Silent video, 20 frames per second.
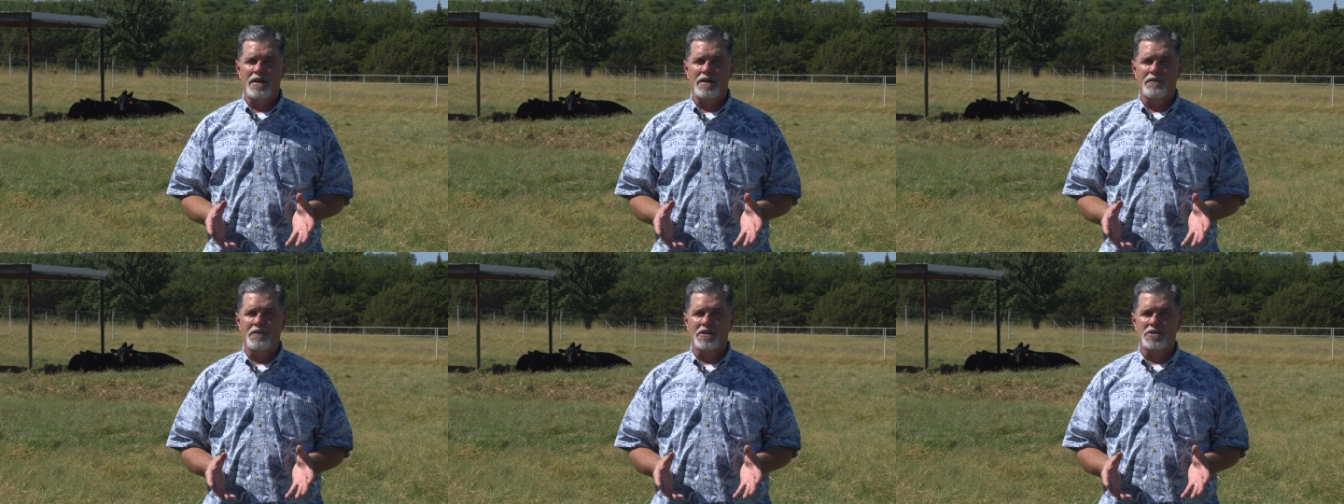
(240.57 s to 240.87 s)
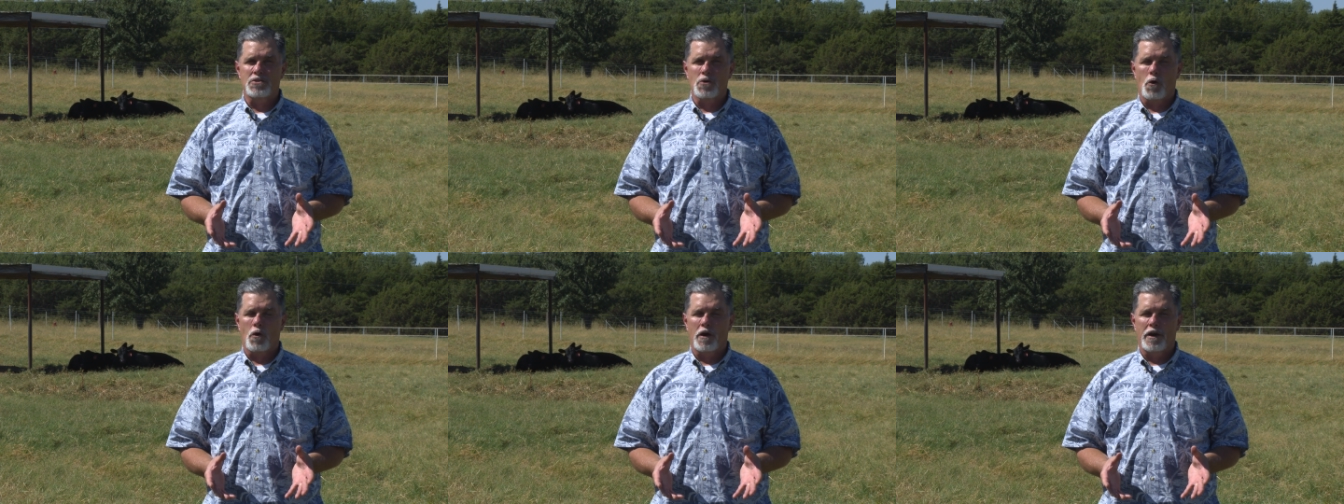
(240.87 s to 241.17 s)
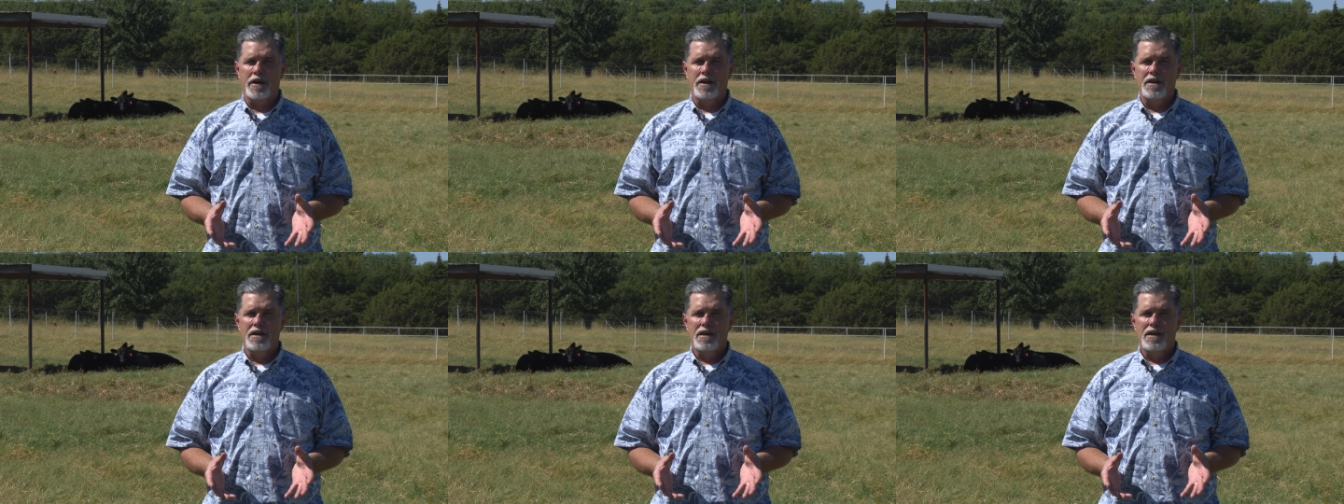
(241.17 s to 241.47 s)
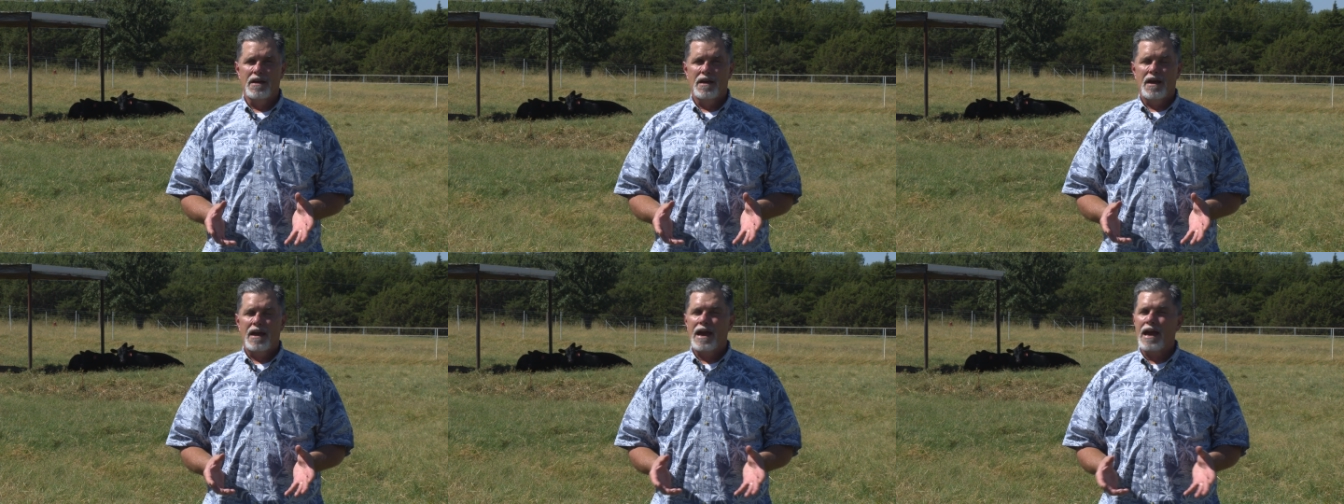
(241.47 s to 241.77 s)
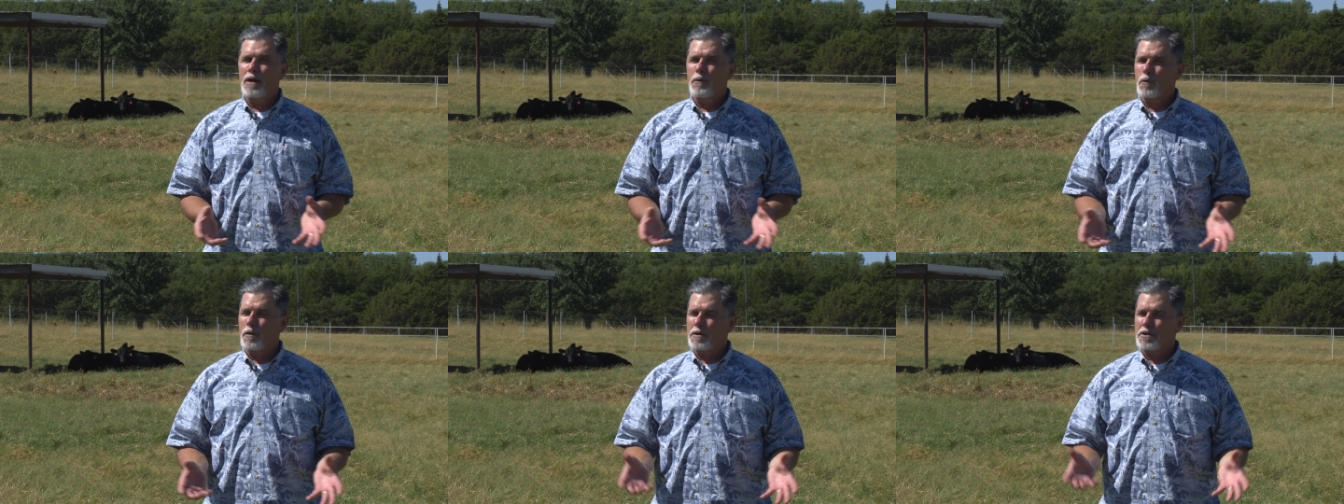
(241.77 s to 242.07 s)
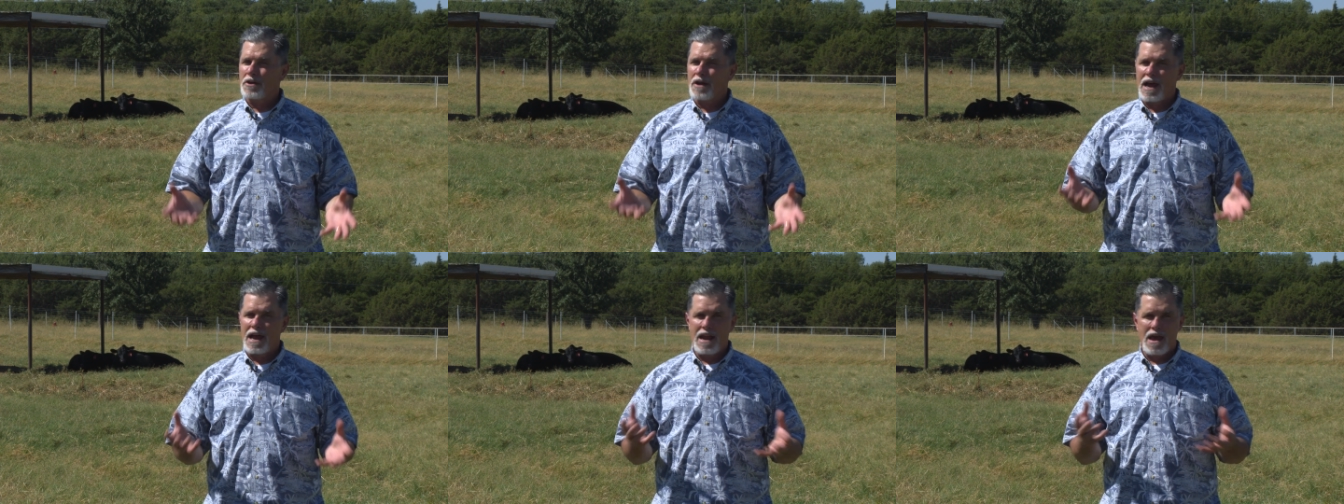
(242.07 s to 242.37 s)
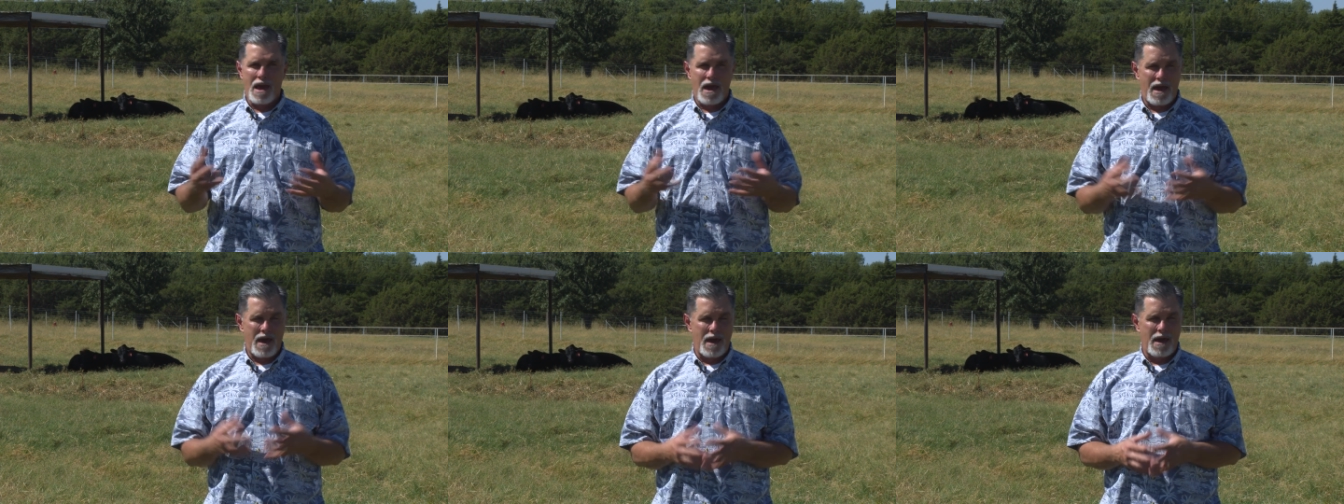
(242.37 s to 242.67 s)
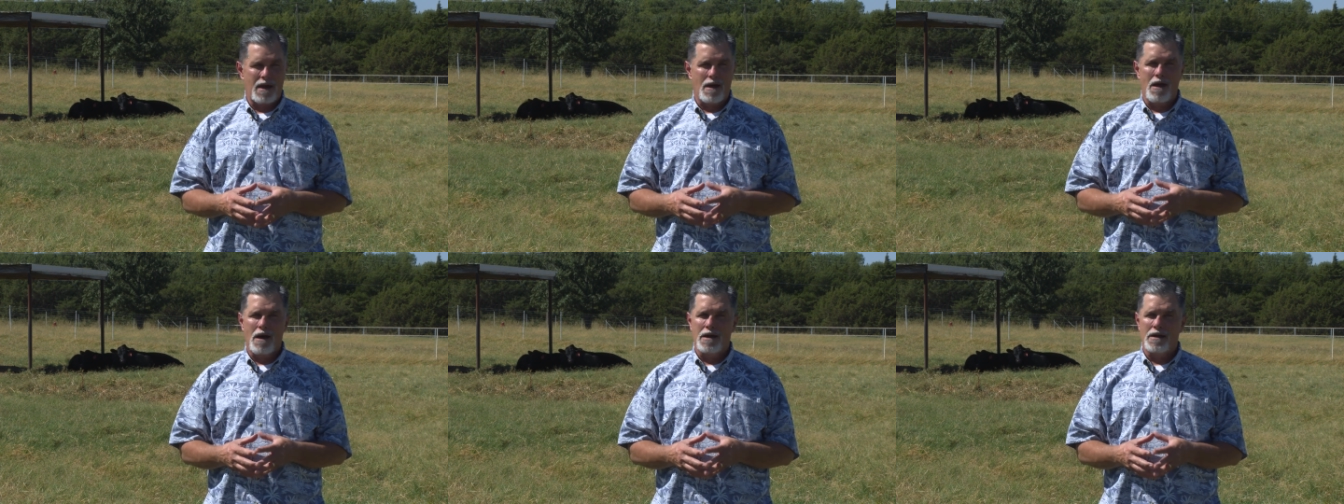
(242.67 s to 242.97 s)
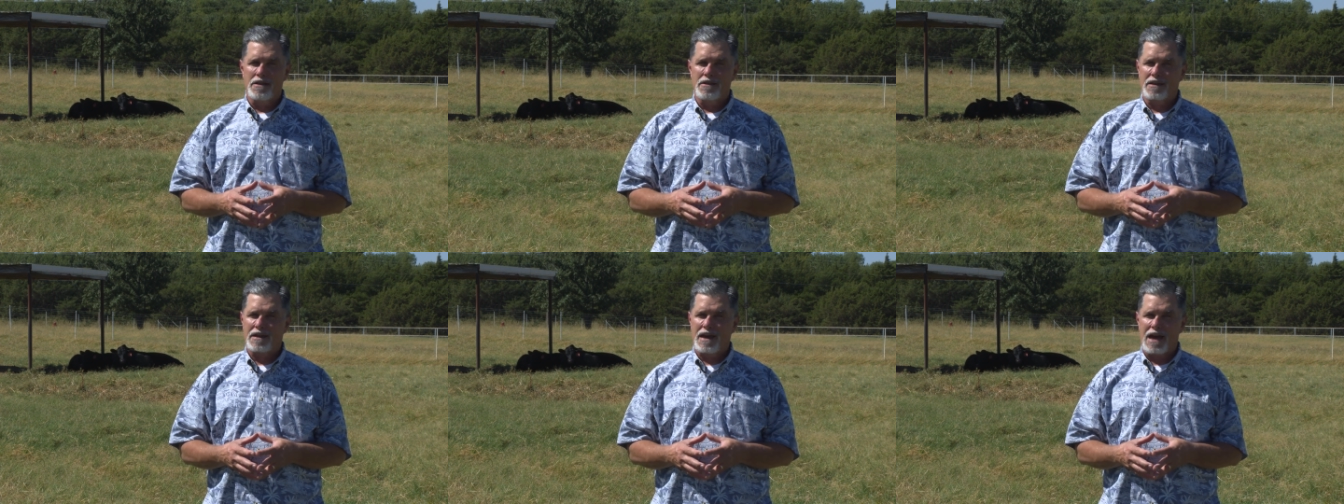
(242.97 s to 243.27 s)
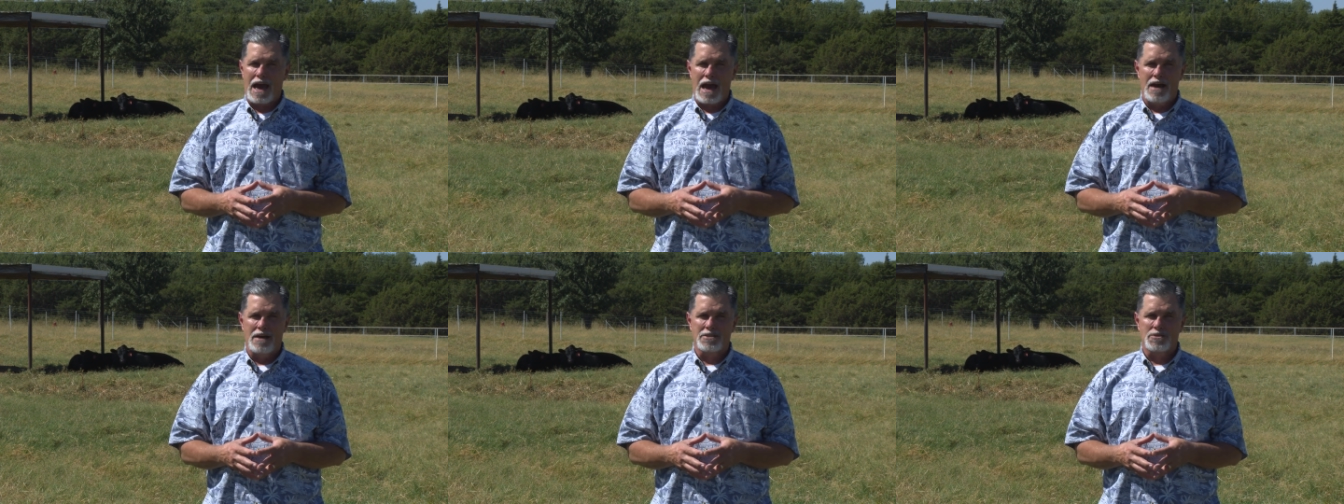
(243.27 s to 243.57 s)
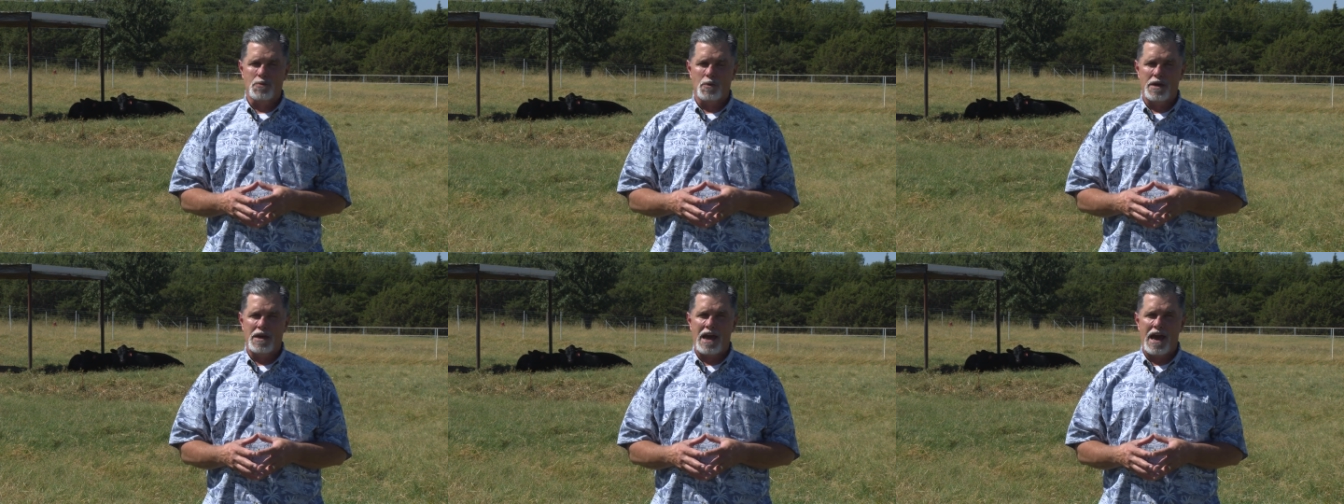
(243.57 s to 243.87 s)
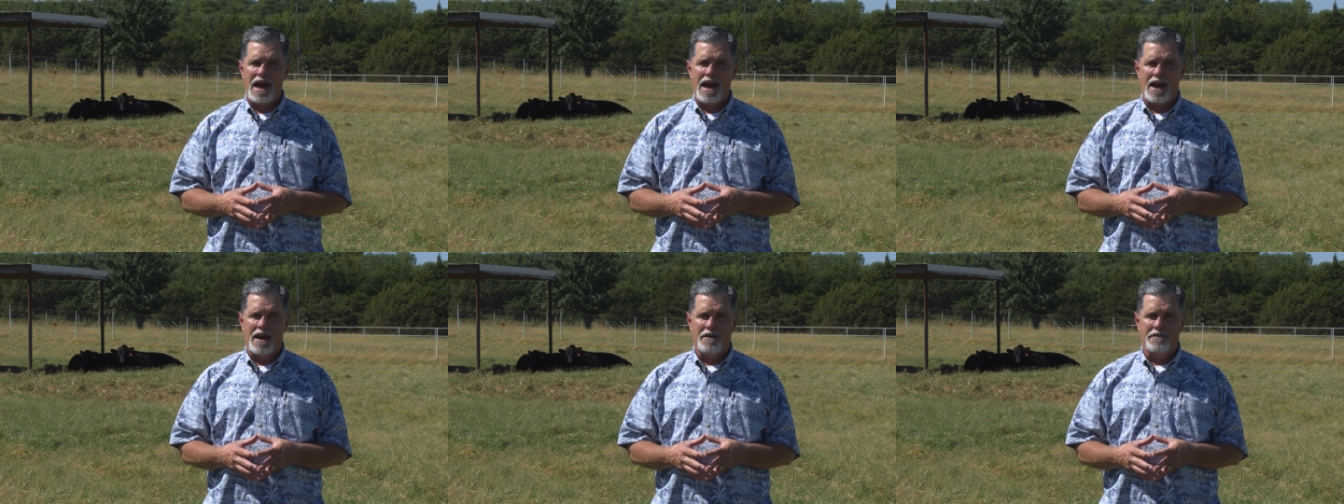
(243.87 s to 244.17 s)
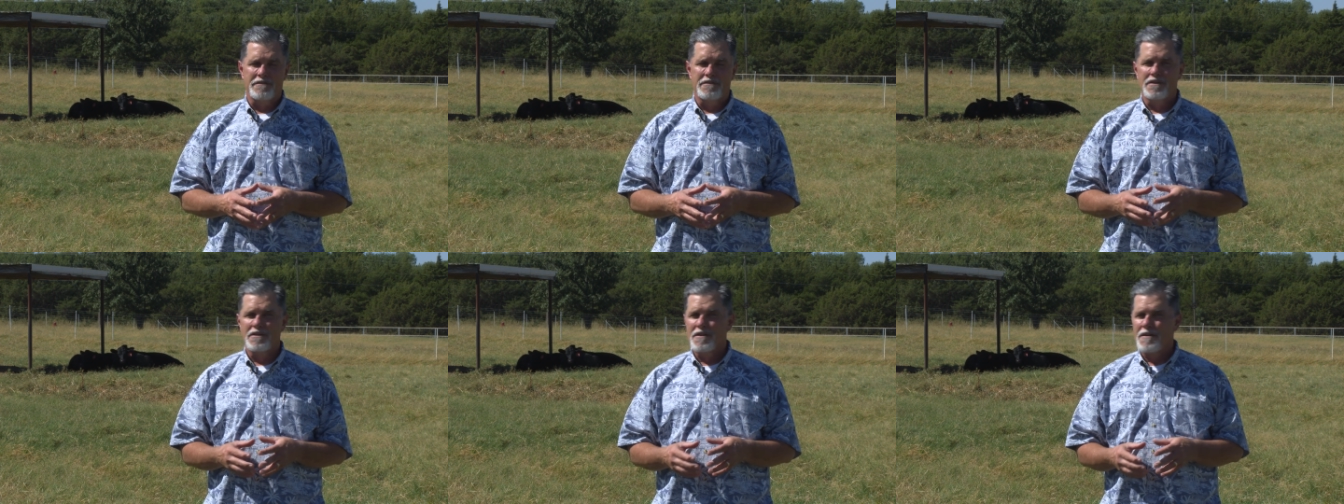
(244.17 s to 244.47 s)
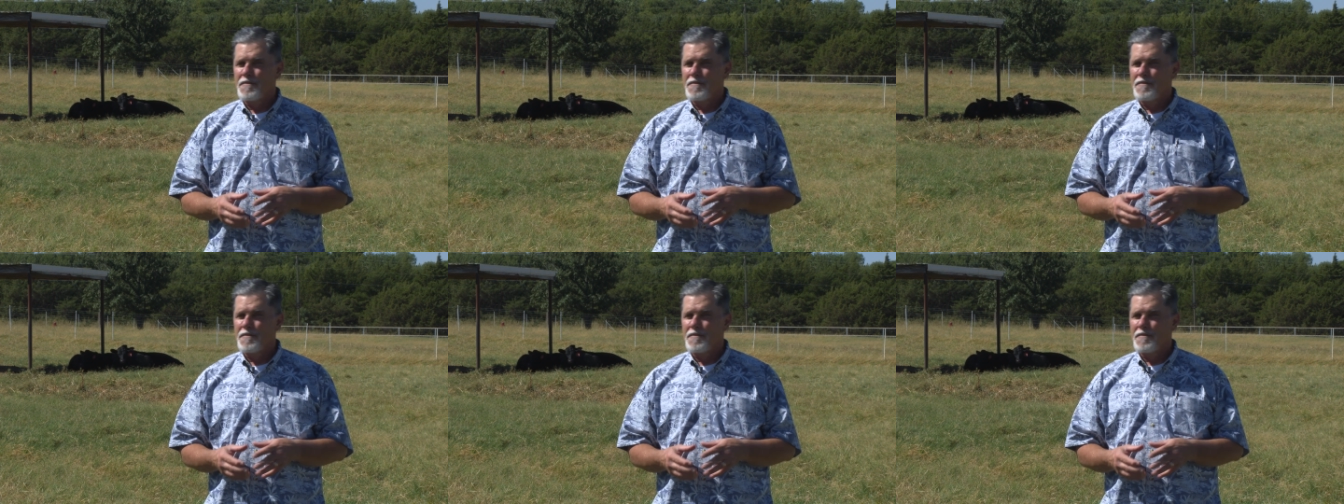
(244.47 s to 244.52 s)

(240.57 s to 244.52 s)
inventory and we're trying to hang on to the cows we have